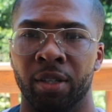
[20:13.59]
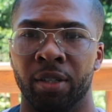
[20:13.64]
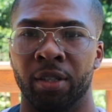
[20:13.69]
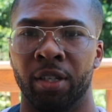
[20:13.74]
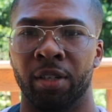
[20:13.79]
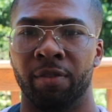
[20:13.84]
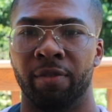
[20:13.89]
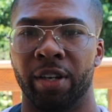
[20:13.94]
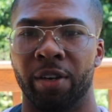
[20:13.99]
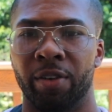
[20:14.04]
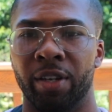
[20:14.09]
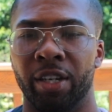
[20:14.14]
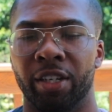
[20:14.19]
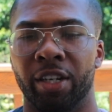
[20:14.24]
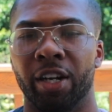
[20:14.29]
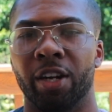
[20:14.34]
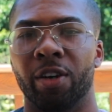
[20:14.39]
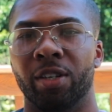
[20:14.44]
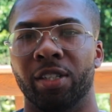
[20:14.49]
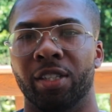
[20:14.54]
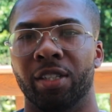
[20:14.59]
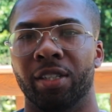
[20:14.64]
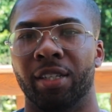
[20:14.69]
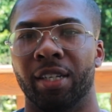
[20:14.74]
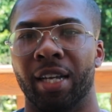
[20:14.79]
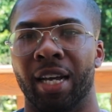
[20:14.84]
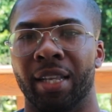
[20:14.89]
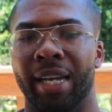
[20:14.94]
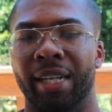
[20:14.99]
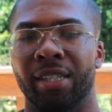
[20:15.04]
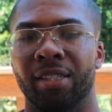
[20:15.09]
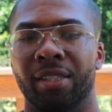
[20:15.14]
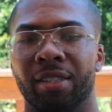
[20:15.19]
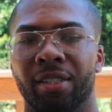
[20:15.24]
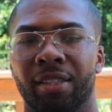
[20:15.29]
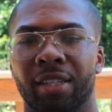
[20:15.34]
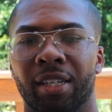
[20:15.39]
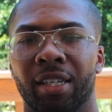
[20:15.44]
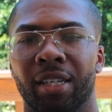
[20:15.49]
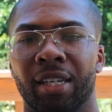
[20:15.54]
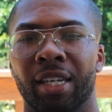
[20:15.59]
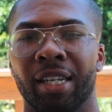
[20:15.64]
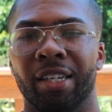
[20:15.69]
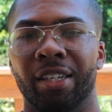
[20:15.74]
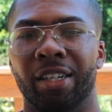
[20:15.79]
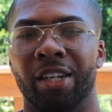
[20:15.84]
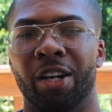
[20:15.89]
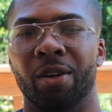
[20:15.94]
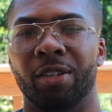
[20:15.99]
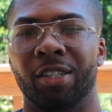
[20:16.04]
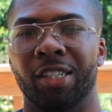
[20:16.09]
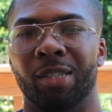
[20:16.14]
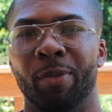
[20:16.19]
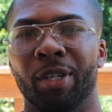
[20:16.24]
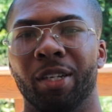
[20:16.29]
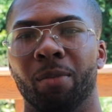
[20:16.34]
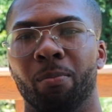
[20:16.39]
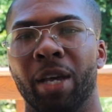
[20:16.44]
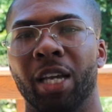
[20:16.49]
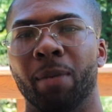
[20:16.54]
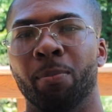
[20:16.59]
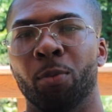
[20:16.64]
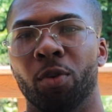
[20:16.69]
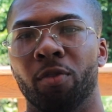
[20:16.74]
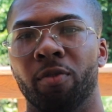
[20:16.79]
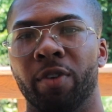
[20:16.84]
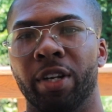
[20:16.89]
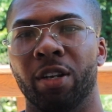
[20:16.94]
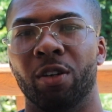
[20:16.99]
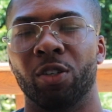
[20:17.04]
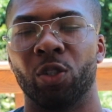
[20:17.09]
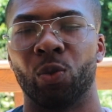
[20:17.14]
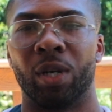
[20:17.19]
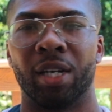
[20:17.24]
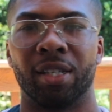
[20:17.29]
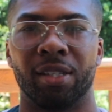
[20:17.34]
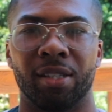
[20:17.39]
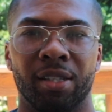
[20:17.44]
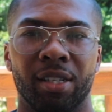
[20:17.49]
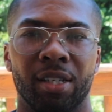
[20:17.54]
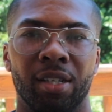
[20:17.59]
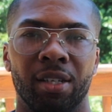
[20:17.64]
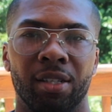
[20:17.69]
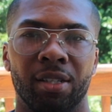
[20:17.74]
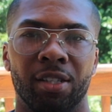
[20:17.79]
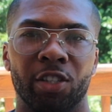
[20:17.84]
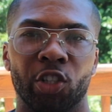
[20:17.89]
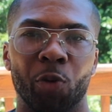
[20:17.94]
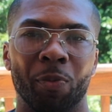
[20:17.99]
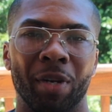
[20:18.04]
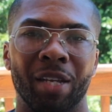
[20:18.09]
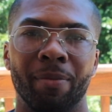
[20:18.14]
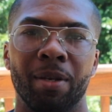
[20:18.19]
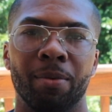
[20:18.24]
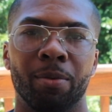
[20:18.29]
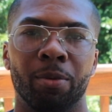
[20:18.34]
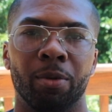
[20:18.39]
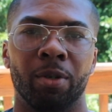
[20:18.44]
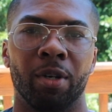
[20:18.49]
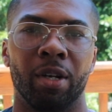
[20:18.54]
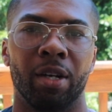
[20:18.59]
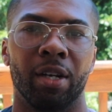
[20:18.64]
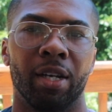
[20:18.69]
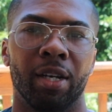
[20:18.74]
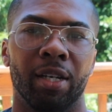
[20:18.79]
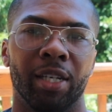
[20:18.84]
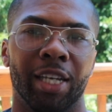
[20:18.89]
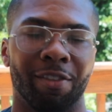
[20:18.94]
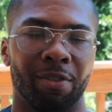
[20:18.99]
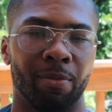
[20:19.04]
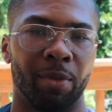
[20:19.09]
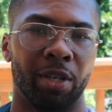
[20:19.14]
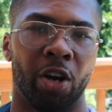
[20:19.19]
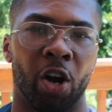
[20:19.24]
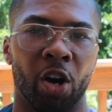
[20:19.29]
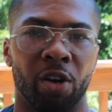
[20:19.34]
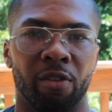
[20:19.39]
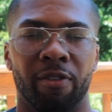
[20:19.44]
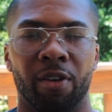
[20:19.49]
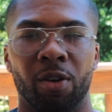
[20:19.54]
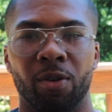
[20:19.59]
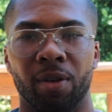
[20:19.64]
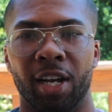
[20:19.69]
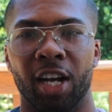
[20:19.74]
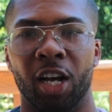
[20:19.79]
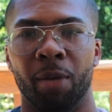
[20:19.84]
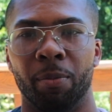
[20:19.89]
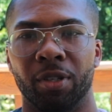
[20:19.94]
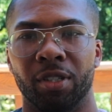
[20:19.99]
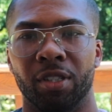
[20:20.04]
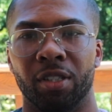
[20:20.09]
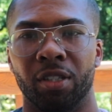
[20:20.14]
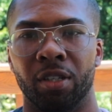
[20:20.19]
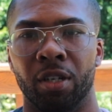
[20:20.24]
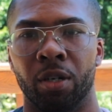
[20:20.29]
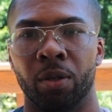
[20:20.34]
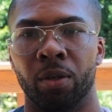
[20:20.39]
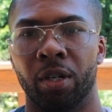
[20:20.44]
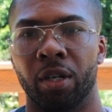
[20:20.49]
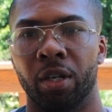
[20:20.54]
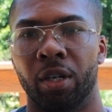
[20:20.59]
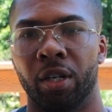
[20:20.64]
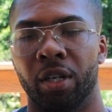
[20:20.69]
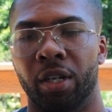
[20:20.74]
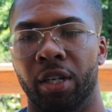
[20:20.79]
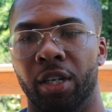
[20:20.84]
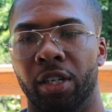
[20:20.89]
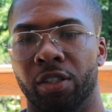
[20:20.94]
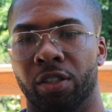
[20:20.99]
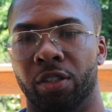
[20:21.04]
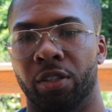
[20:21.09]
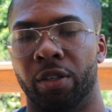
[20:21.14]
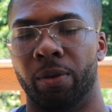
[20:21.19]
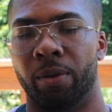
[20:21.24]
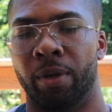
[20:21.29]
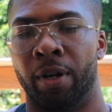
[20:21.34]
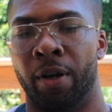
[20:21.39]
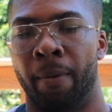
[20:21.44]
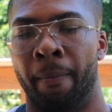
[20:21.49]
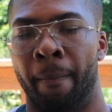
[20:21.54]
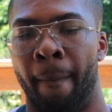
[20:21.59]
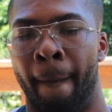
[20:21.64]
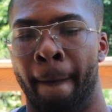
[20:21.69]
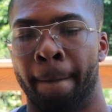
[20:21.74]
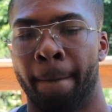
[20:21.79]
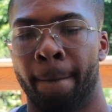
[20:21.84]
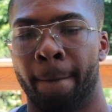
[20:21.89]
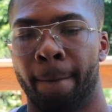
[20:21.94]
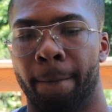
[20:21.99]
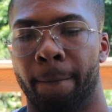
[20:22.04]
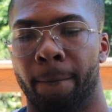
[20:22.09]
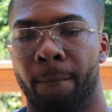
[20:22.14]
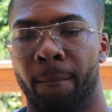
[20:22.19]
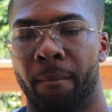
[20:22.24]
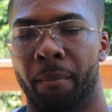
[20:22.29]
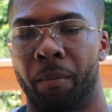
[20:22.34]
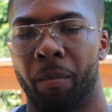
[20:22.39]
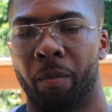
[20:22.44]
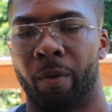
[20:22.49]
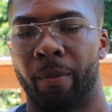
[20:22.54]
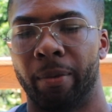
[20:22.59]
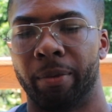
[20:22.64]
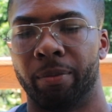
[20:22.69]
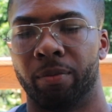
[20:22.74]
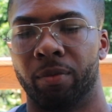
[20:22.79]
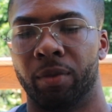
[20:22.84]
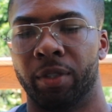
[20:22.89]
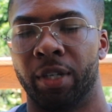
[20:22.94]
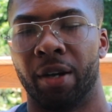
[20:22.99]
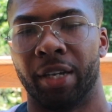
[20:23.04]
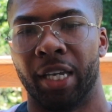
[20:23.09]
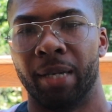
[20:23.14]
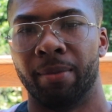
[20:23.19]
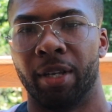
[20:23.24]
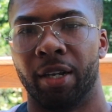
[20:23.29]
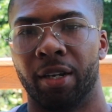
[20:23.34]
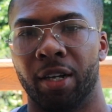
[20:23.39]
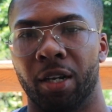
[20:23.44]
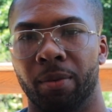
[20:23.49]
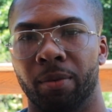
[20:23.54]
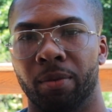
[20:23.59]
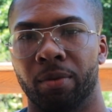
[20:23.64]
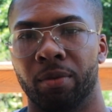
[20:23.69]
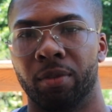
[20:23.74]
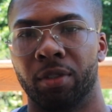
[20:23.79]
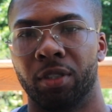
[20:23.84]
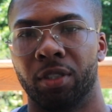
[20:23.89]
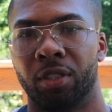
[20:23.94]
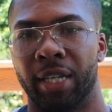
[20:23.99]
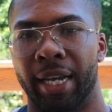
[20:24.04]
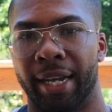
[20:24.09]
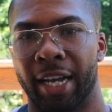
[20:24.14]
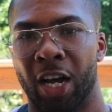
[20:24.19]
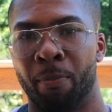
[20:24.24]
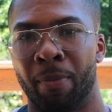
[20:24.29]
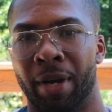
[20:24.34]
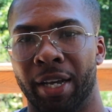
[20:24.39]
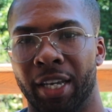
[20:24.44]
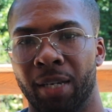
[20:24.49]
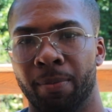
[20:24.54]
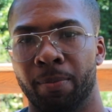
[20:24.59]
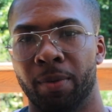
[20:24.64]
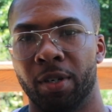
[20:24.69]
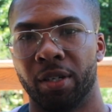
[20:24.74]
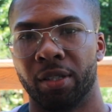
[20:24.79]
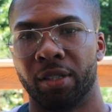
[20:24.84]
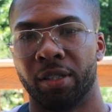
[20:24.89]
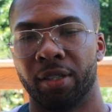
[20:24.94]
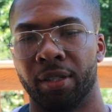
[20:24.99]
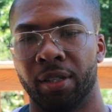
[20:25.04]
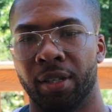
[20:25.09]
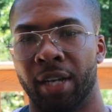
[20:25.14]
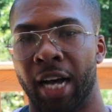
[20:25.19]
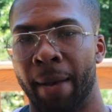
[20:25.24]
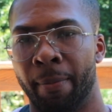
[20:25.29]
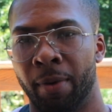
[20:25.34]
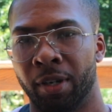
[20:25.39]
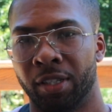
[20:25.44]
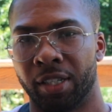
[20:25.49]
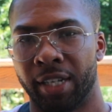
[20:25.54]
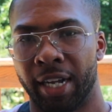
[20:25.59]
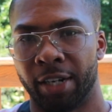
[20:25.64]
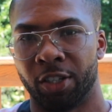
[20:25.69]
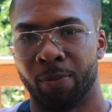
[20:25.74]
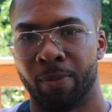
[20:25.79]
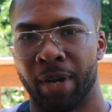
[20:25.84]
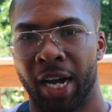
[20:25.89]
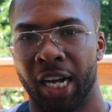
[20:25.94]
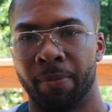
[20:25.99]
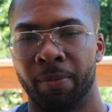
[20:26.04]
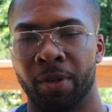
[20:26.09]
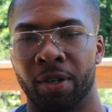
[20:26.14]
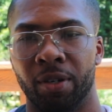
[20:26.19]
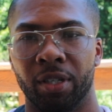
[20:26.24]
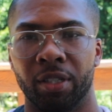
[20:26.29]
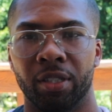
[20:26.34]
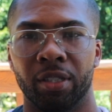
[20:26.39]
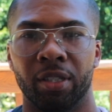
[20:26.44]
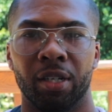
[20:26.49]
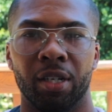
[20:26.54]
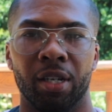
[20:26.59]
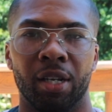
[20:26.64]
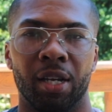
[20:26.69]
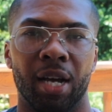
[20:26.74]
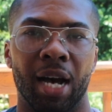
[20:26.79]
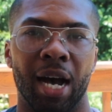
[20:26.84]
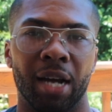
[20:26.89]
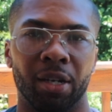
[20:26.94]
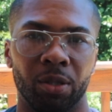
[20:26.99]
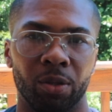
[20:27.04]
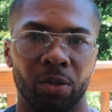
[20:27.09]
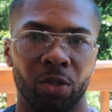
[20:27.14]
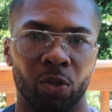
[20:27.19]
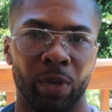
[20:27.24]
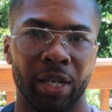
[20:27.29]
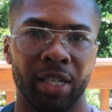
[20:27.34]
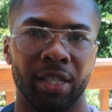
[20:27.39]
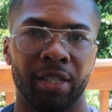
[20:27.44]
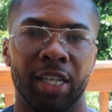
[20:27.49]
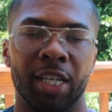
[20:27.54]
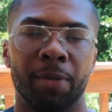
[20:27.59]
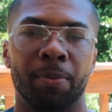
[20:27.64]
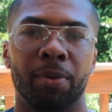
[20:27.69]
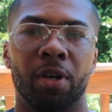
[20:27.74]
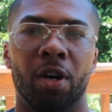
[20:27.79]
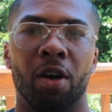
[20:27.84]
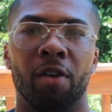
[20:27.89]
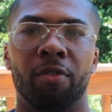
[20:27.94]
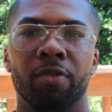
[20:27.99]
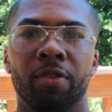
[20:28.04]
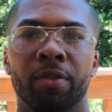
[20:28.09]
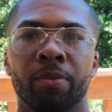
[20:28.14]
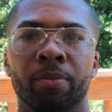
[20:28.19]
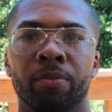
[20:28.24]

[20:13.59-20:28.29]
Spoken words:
They're very encouraging. It encourages me to make more videos when I see so many people giving me heartfelt comments, And so y'all keep that up. Check out my ebooks, Guidebook to Natural Bodybuilding, How to Lose Weight and Keep It Off.